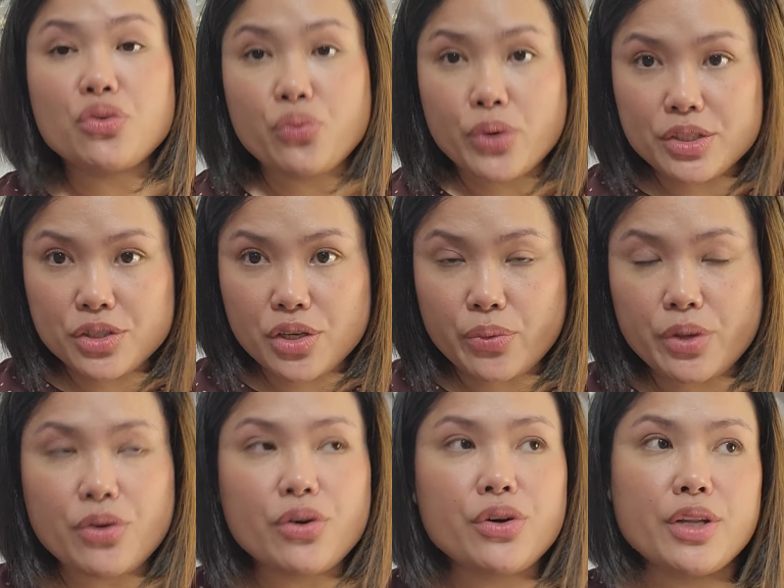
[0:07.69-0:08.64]
on what's
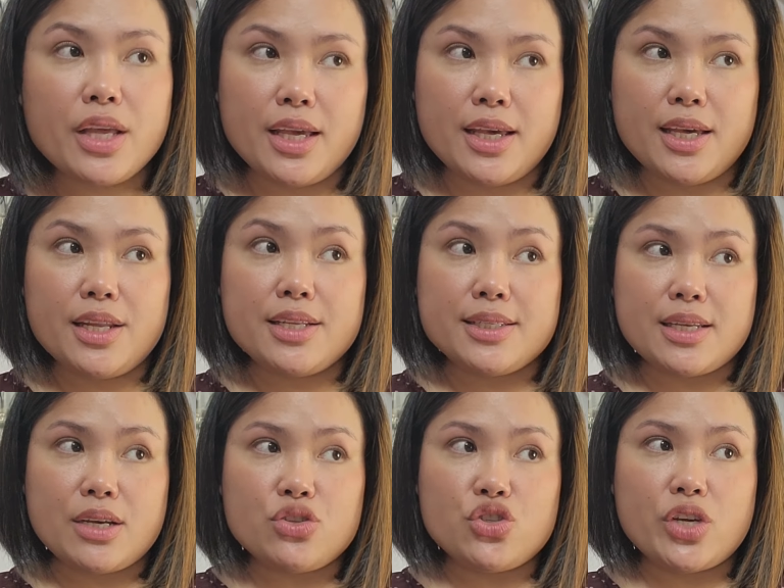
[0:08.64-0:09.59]
going on in
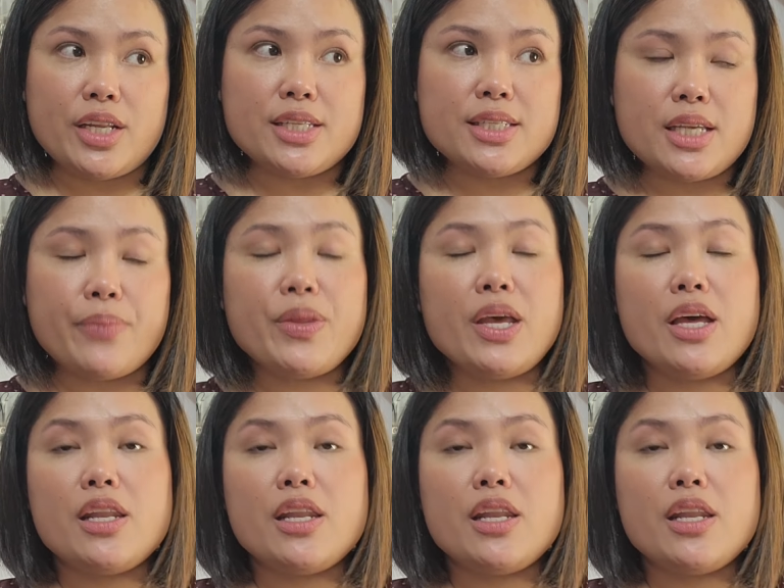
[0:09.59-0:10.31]
South China Sea.